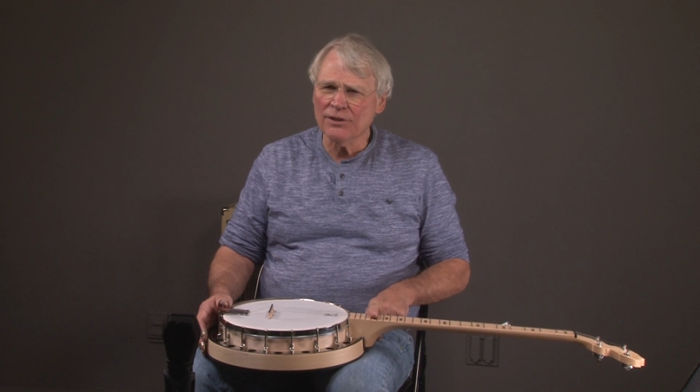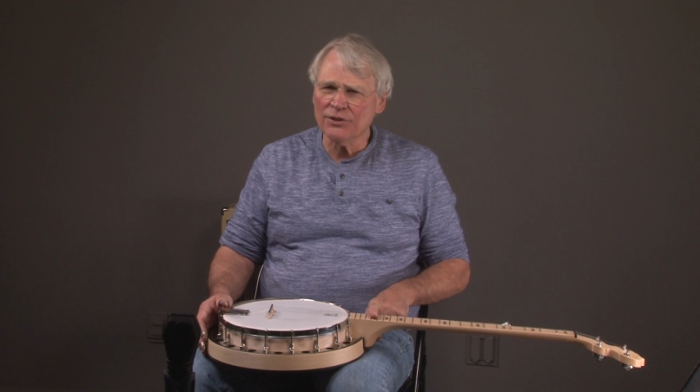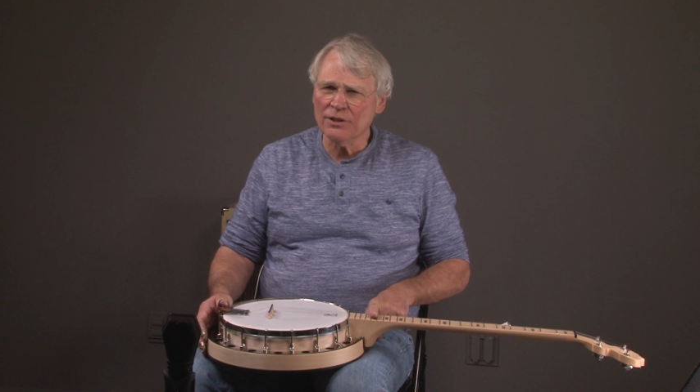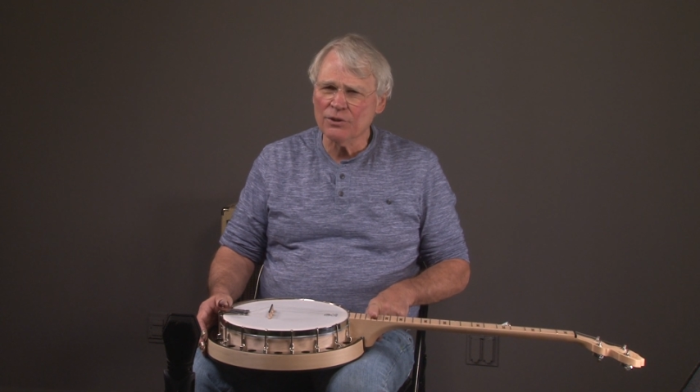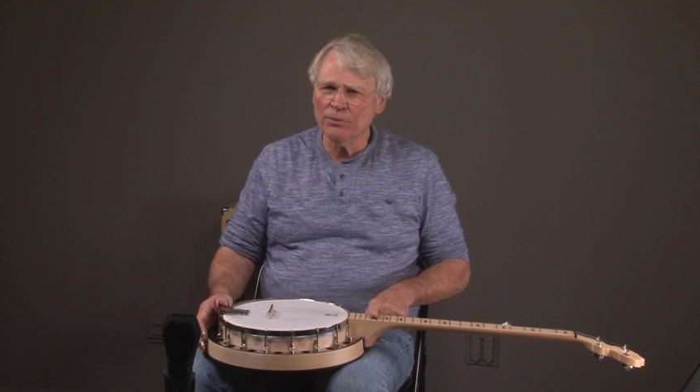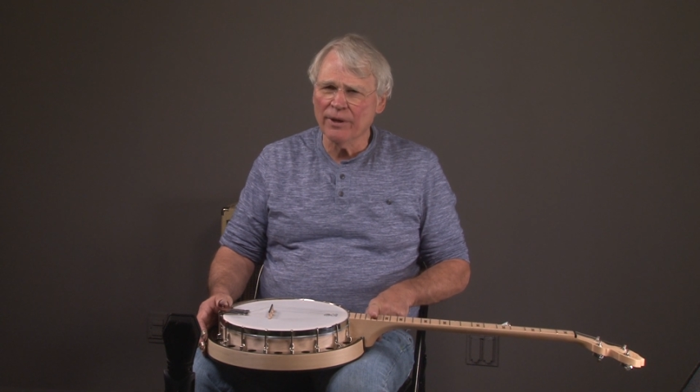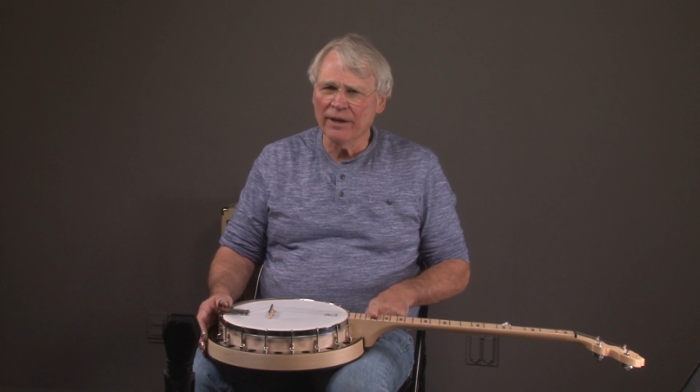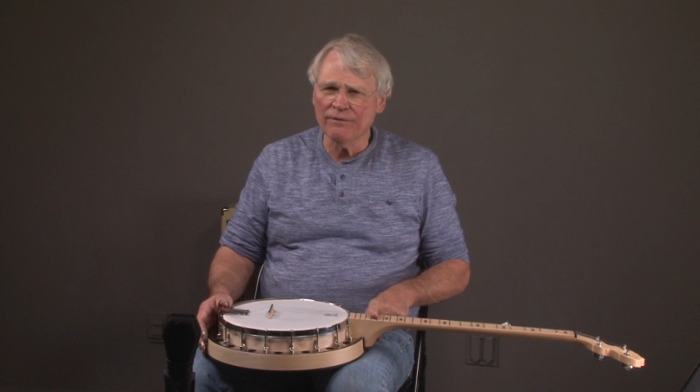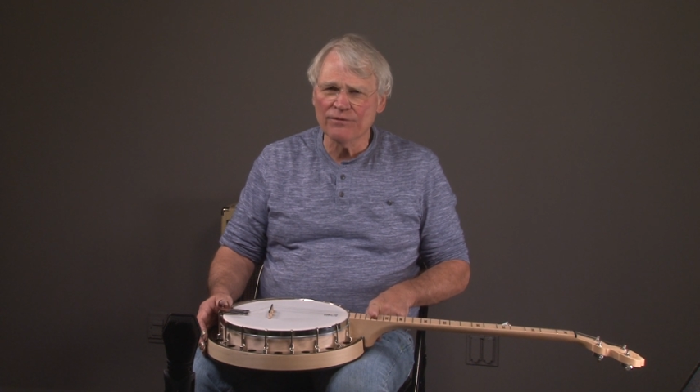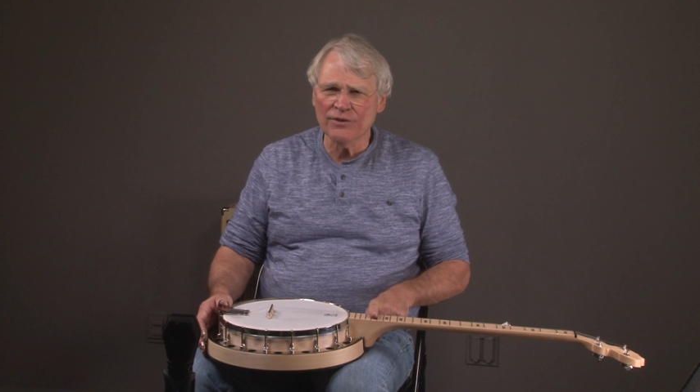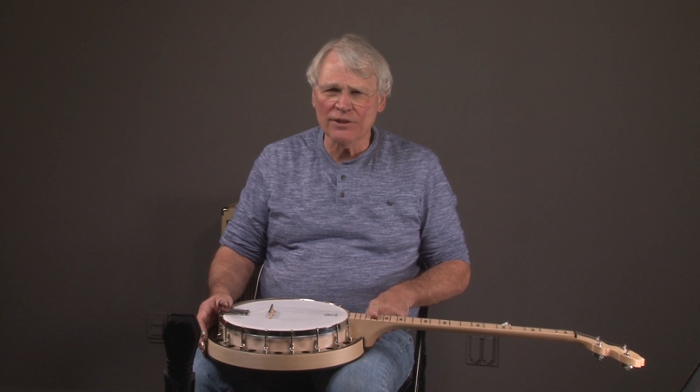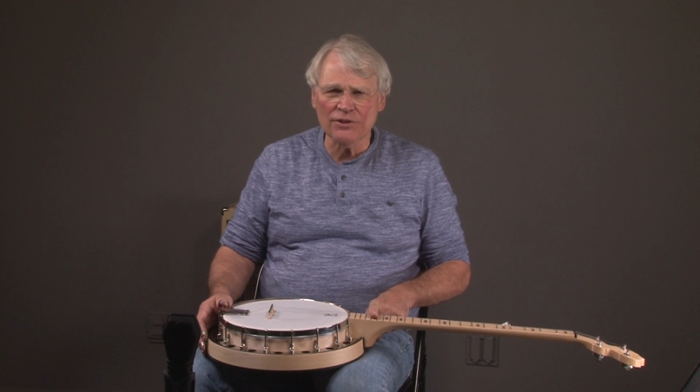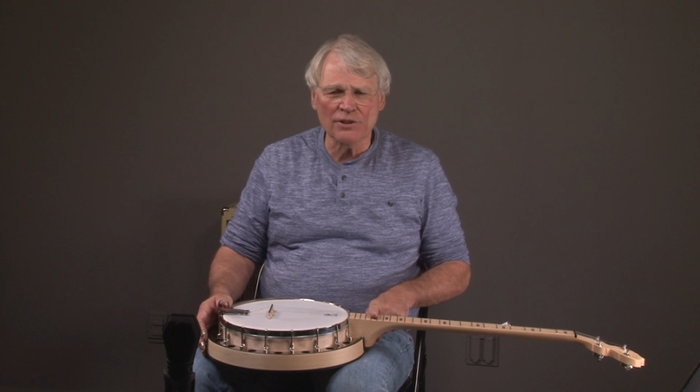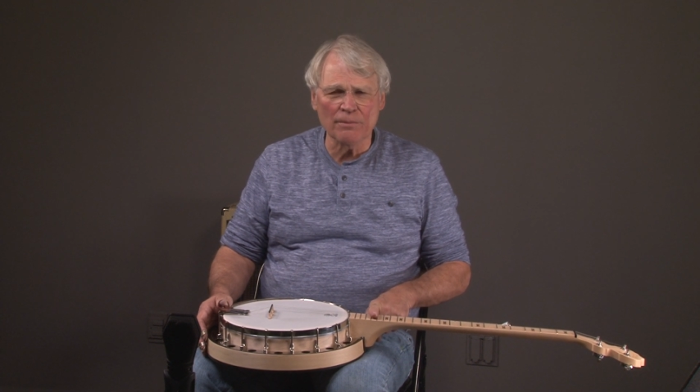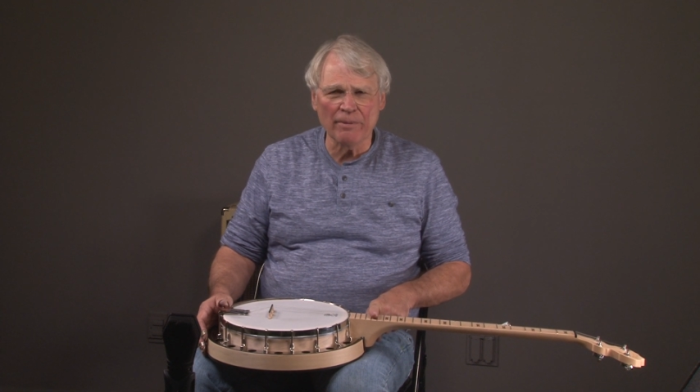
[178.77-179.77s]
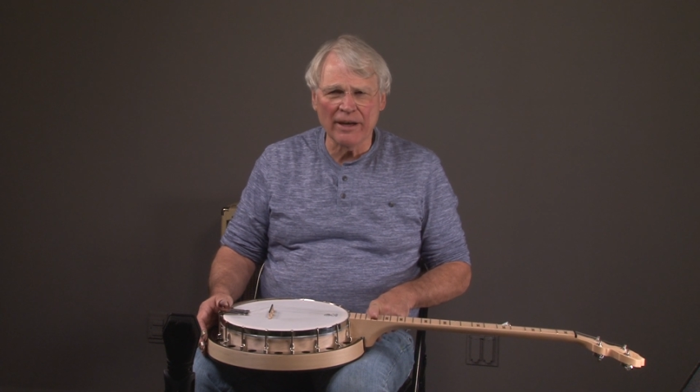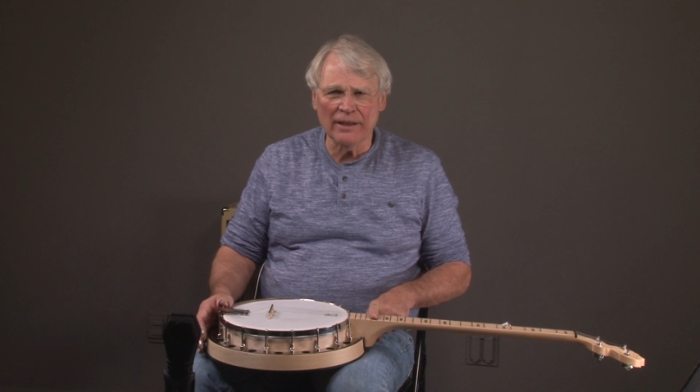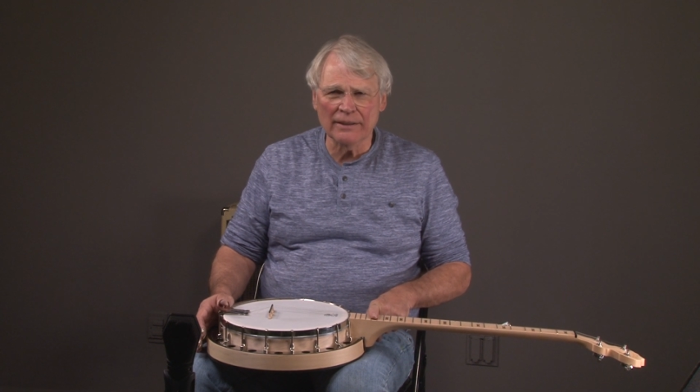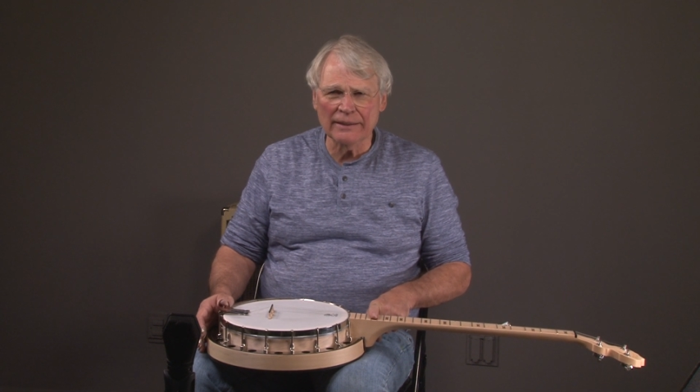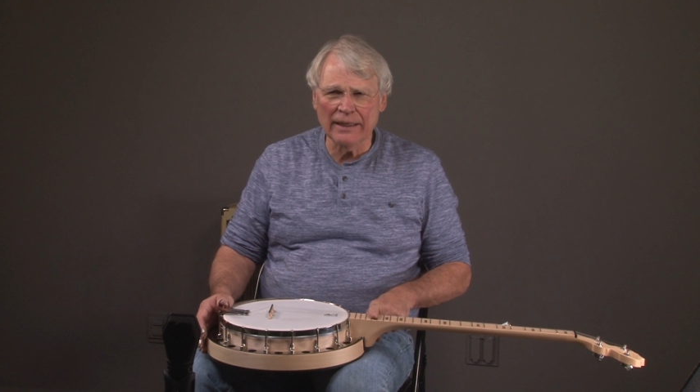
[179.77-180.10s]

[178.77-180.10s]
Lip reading: because we have just about